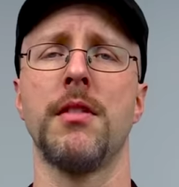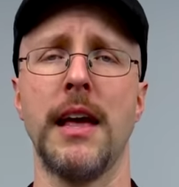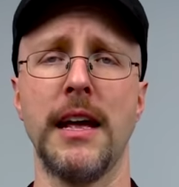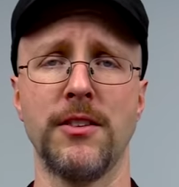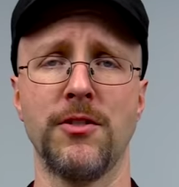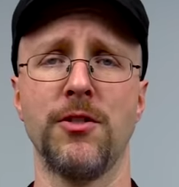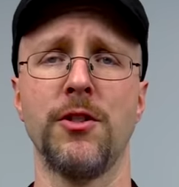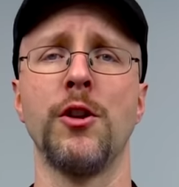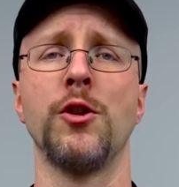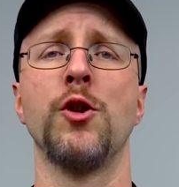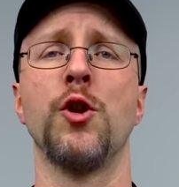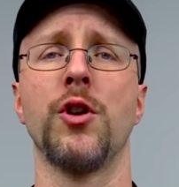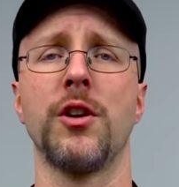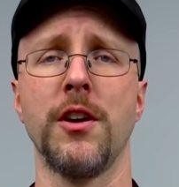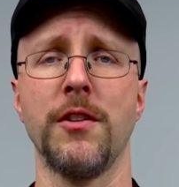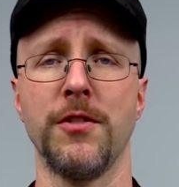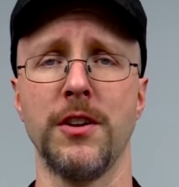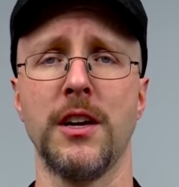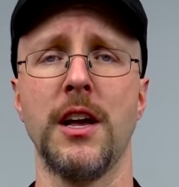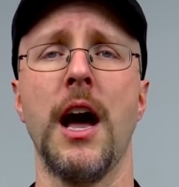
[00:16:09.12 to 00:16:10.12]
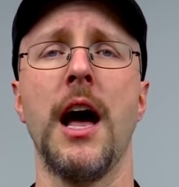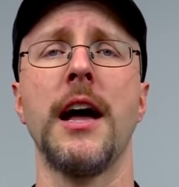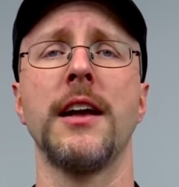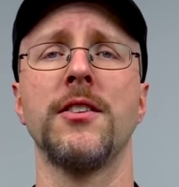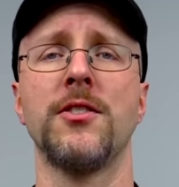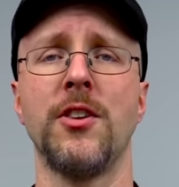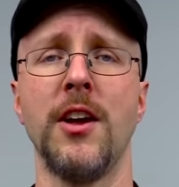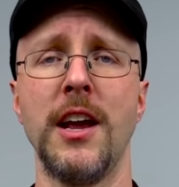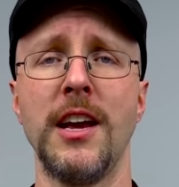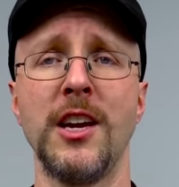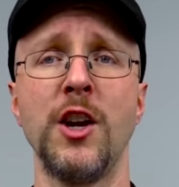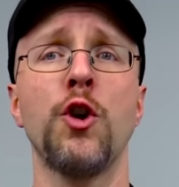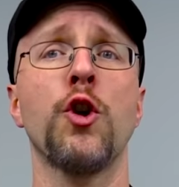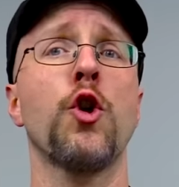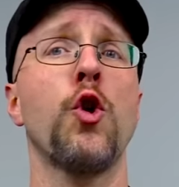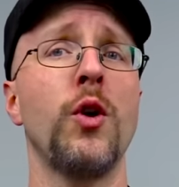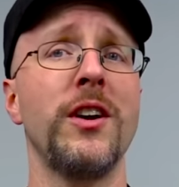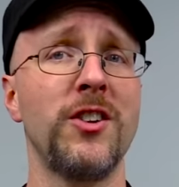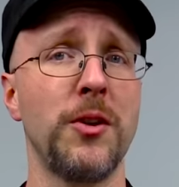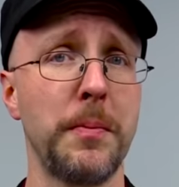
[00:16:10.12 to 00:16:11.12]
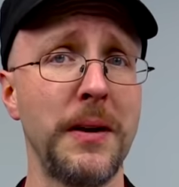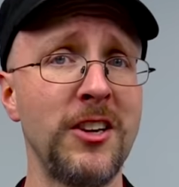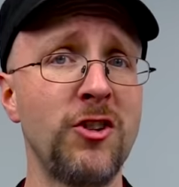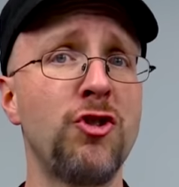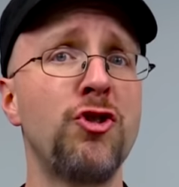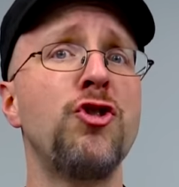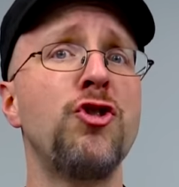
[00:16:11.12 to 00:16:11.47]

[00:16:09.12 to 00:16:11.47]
That's the look of a guy saying, You're going to be